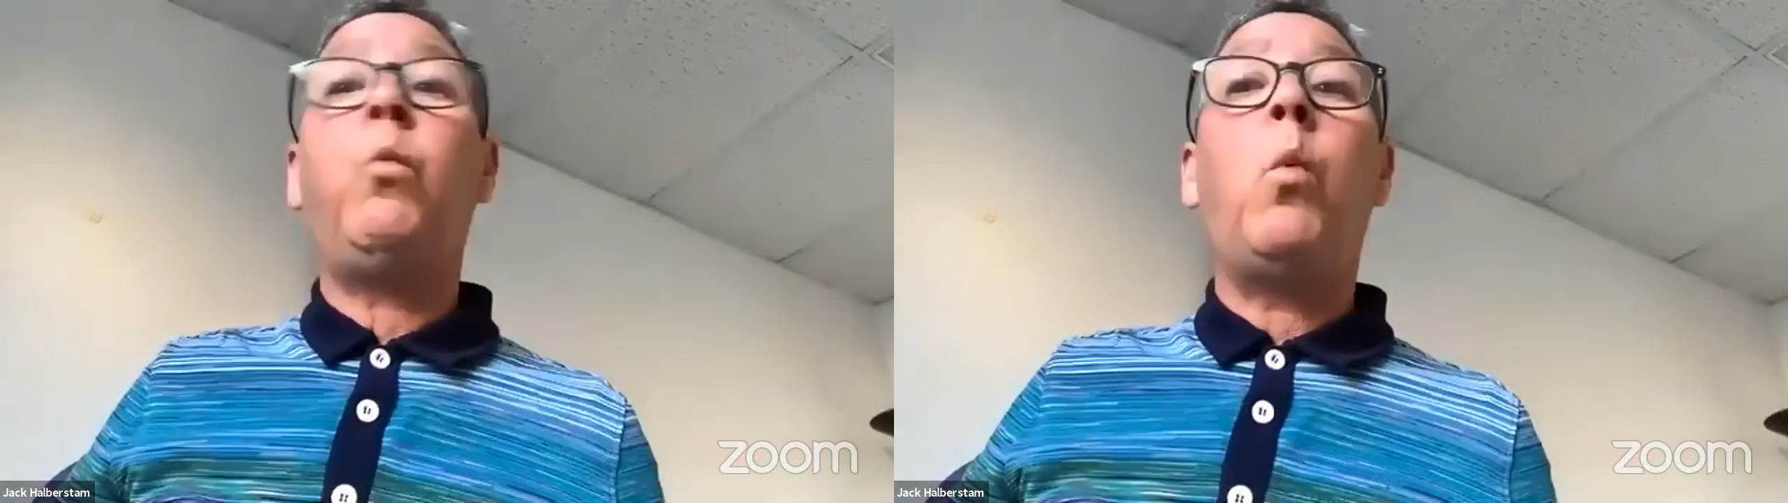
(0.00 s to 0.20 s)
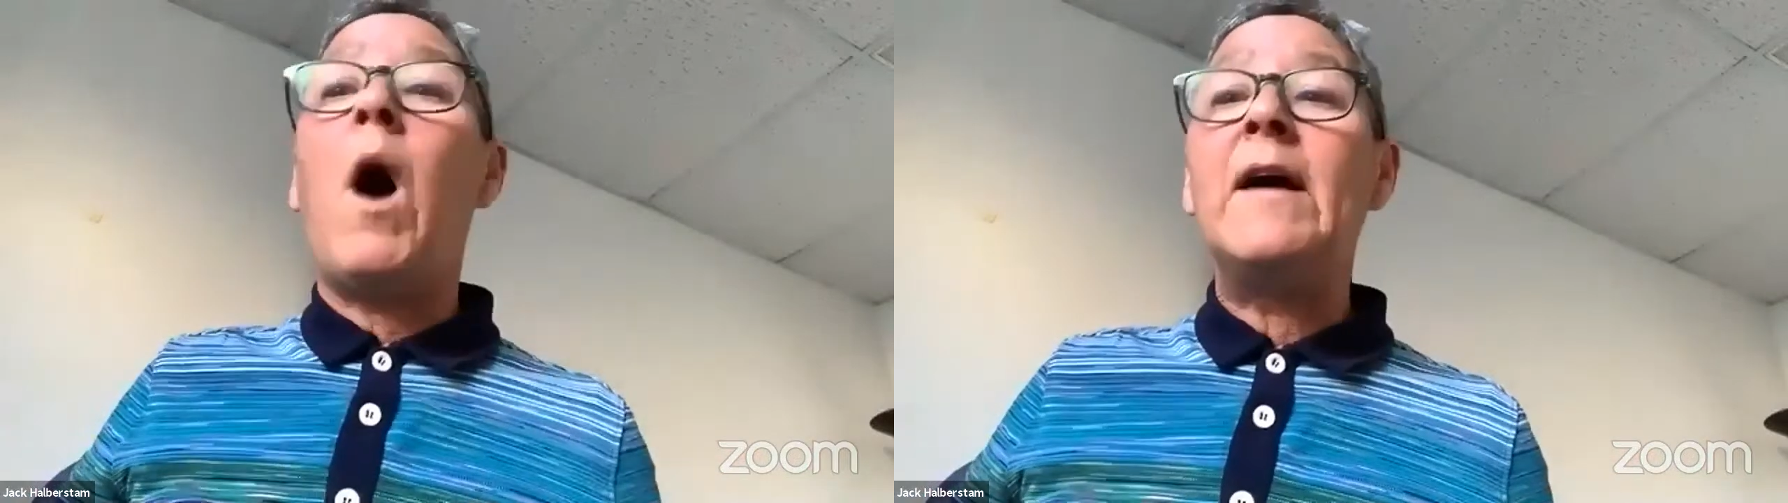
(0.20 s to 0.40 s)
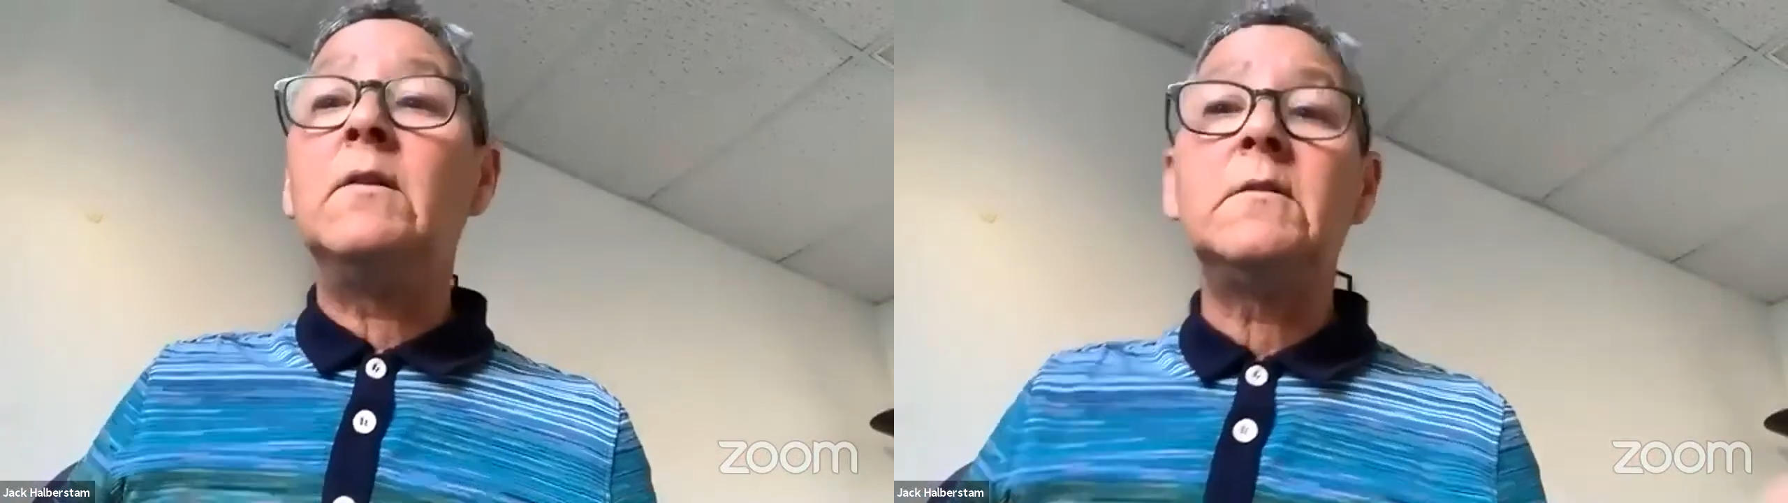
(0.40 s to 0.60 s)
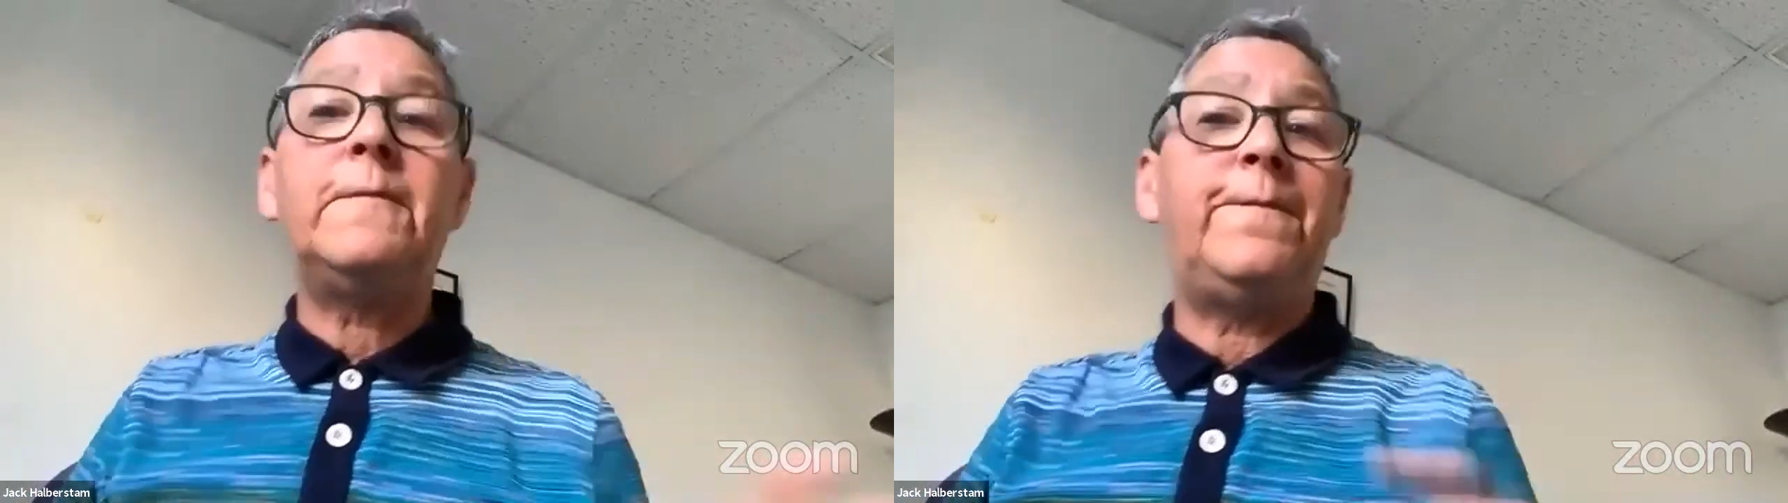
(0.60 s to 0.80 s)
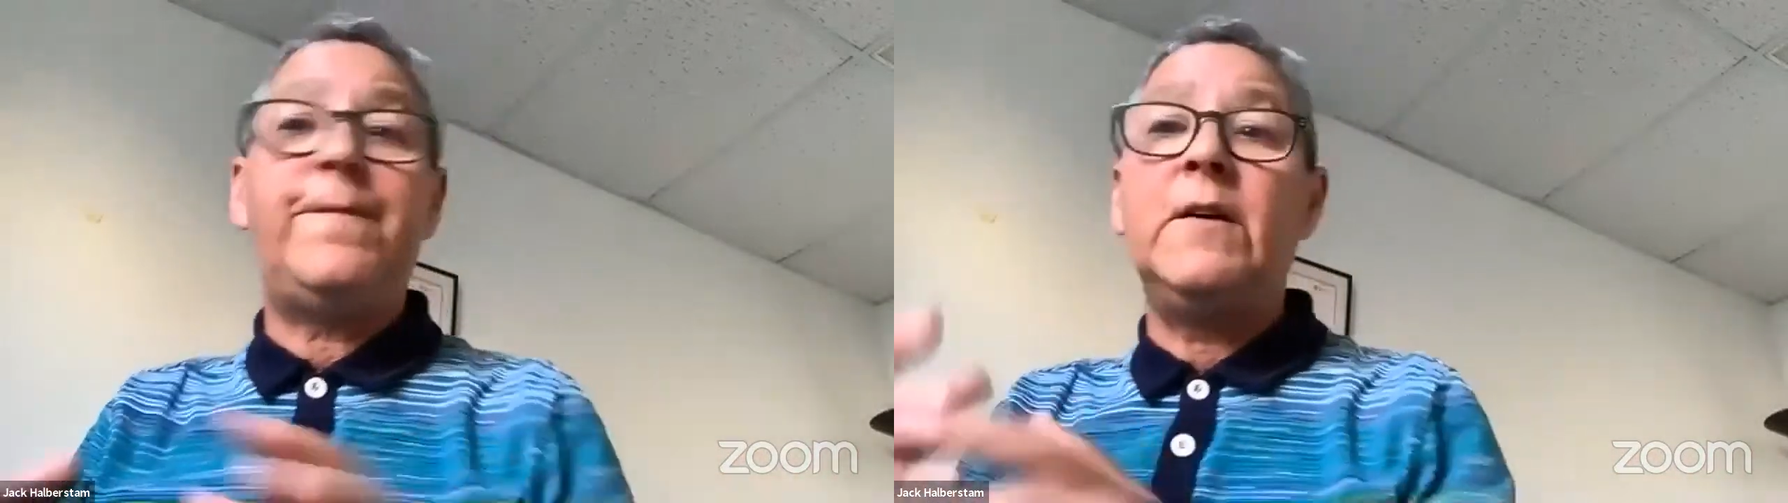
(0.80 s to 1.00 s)
wild,
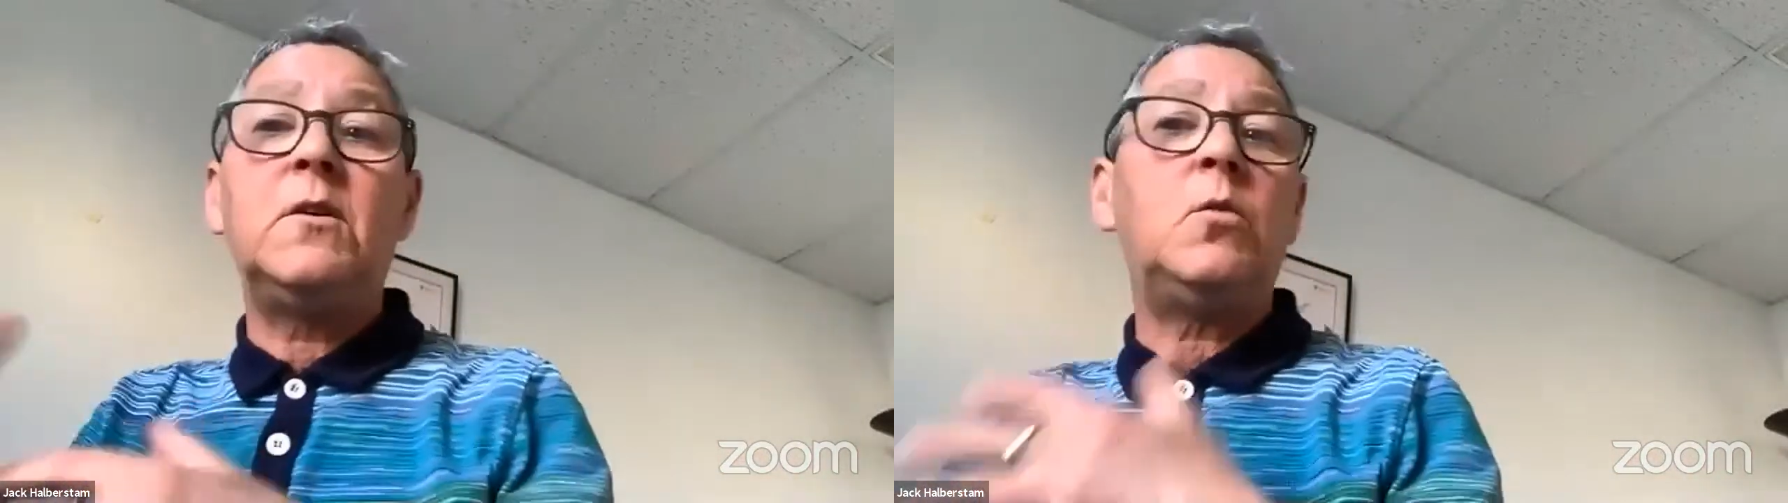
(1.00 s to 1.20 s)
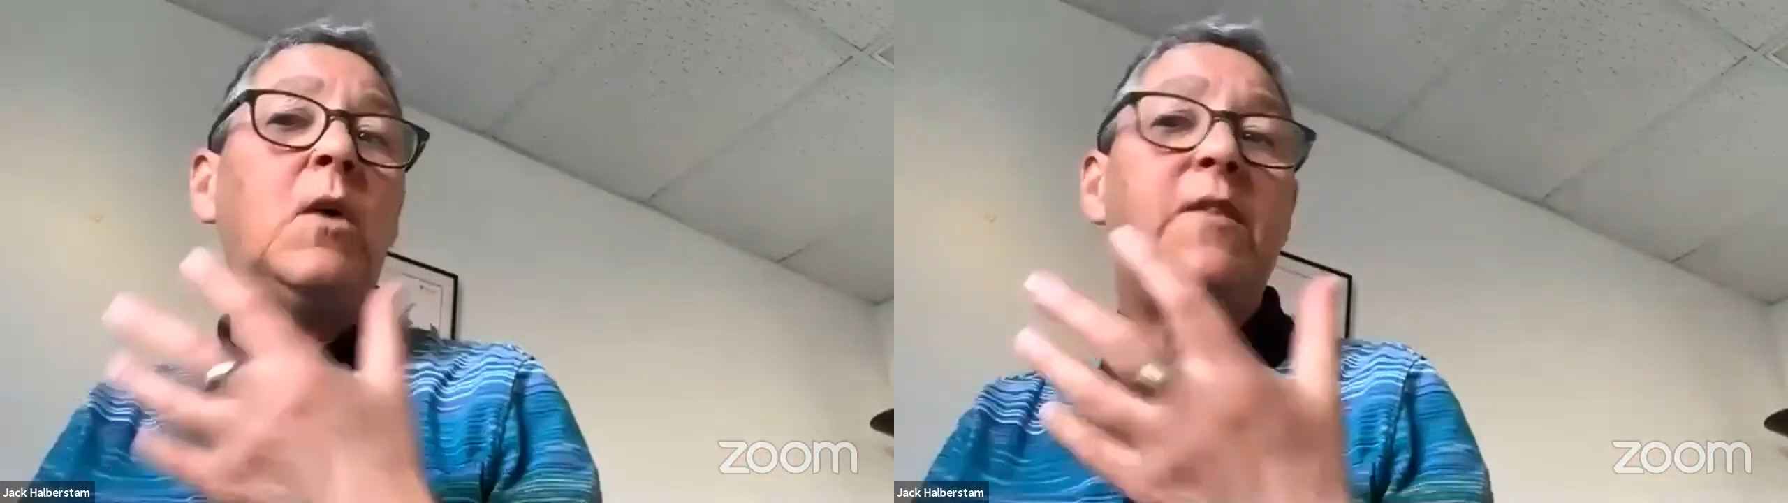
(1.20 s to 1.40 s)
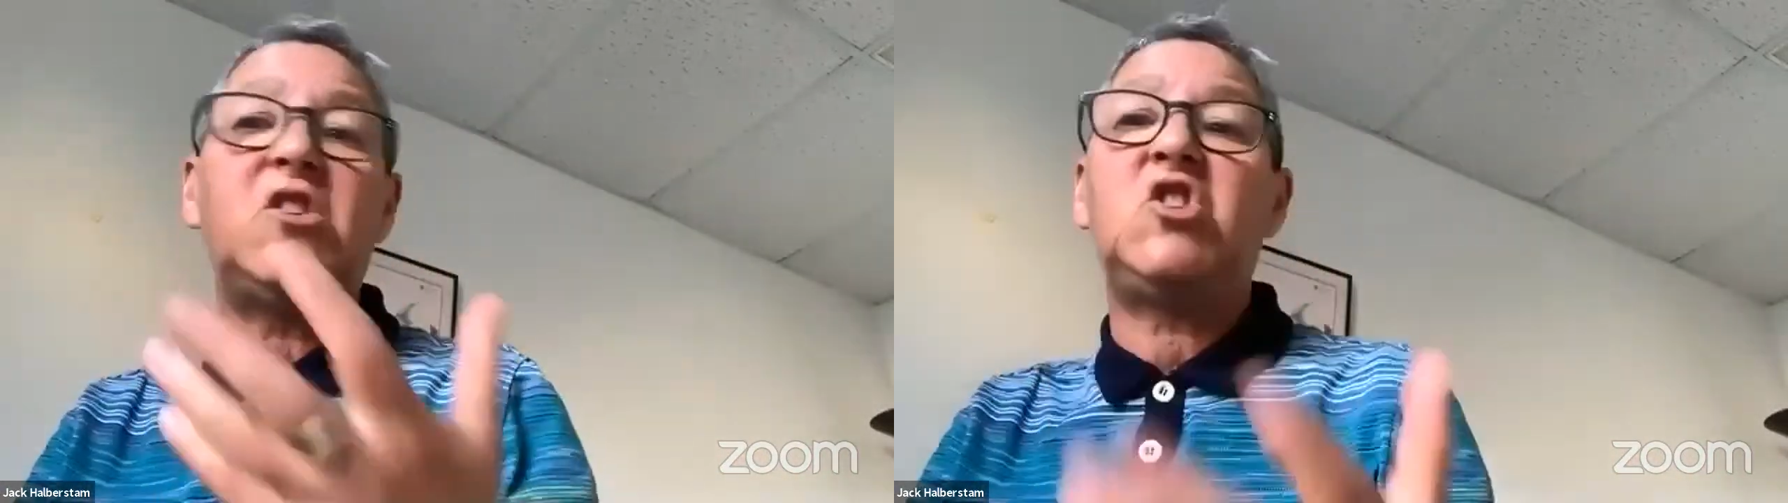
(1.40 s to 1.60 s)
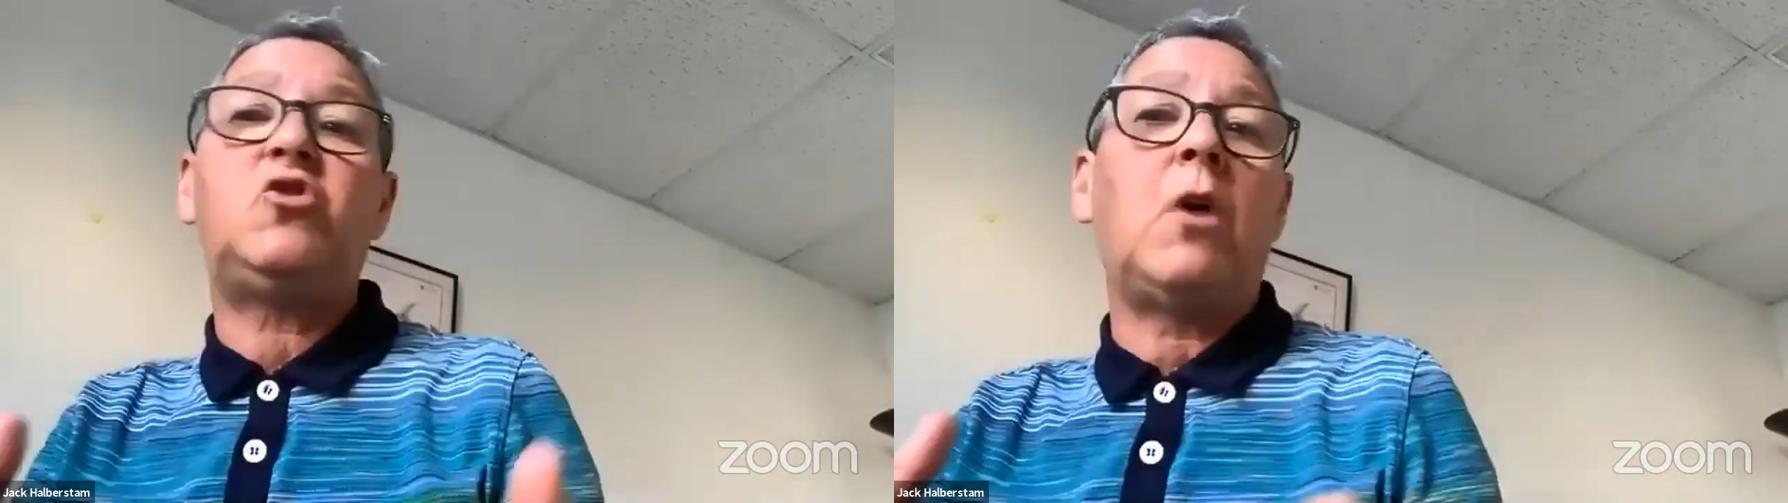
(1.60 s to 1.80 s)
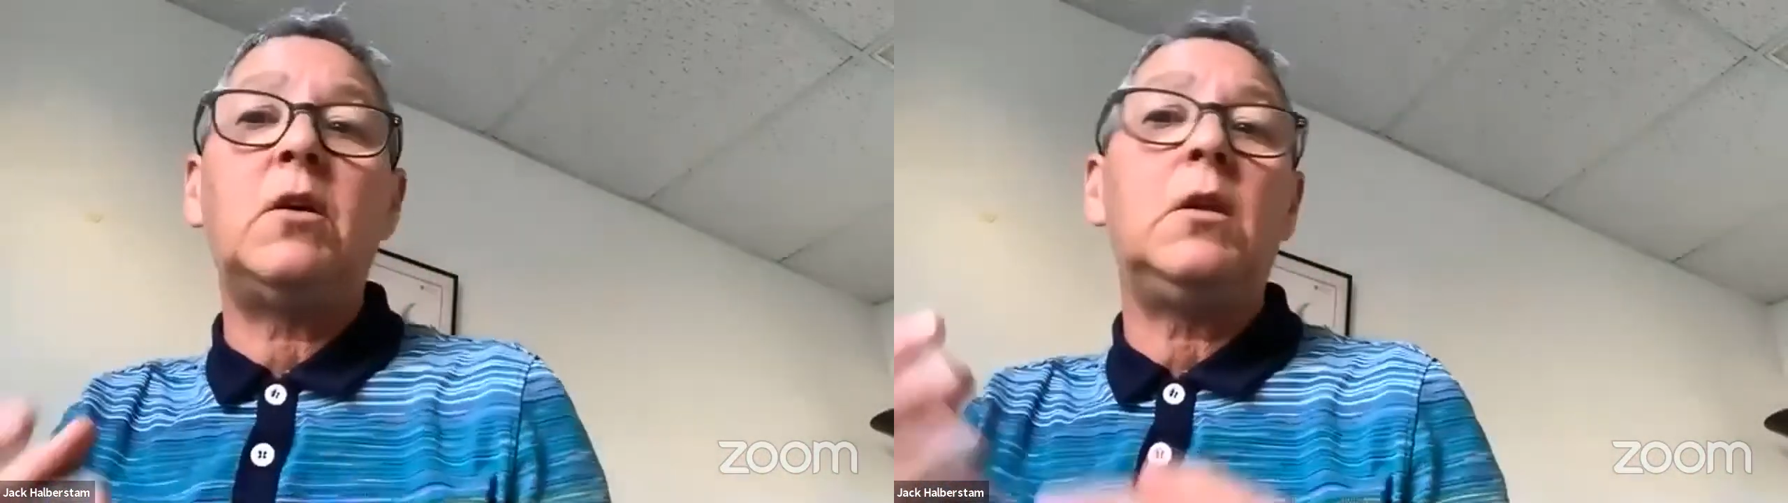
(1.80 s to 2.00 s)
filled with
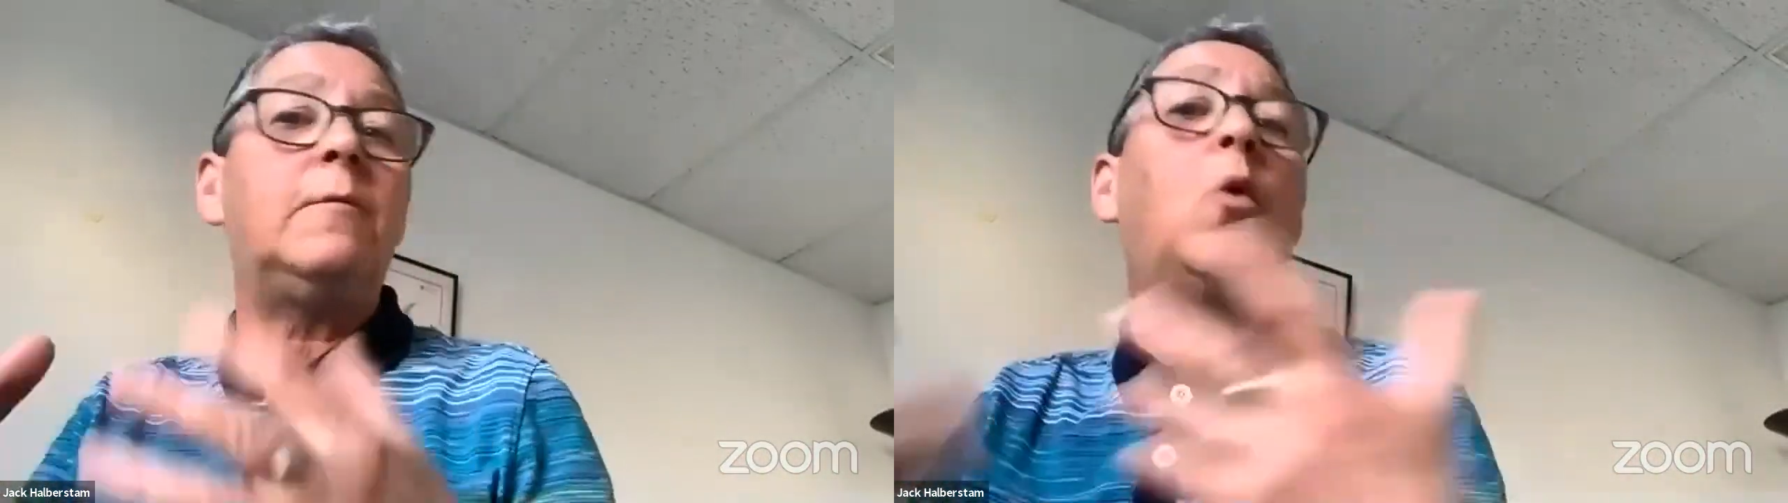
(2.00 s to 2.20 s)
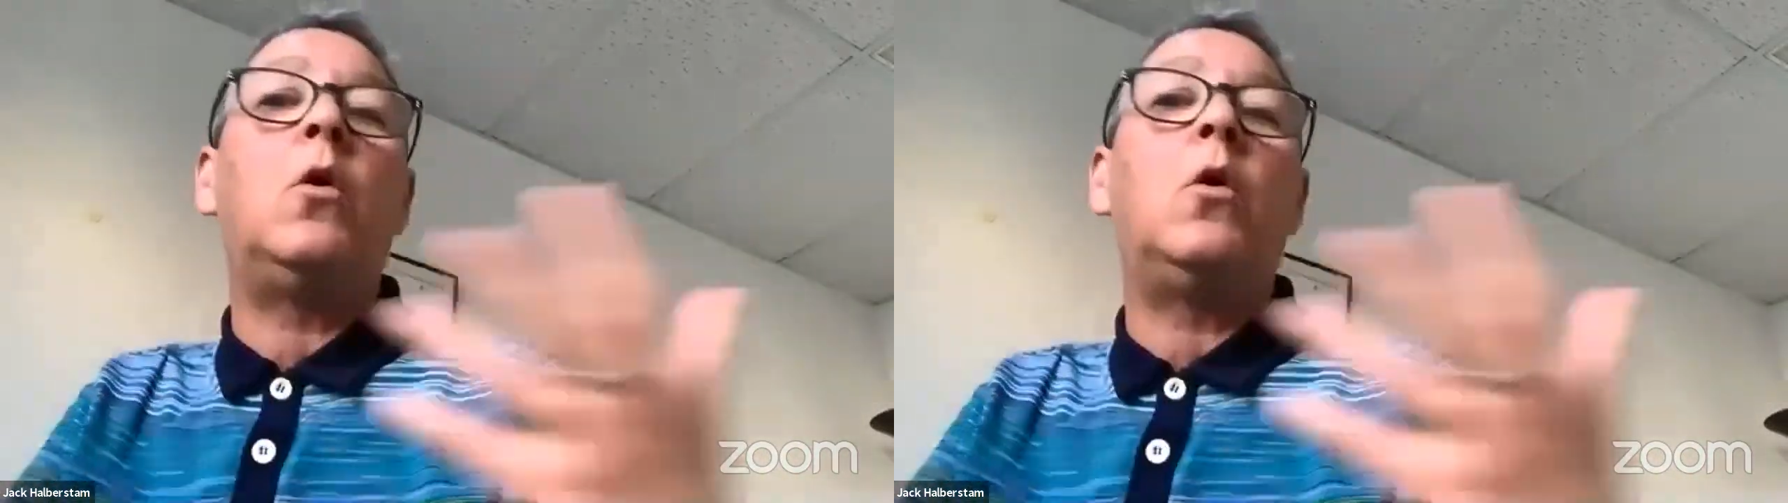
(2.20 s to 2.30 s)
struggle of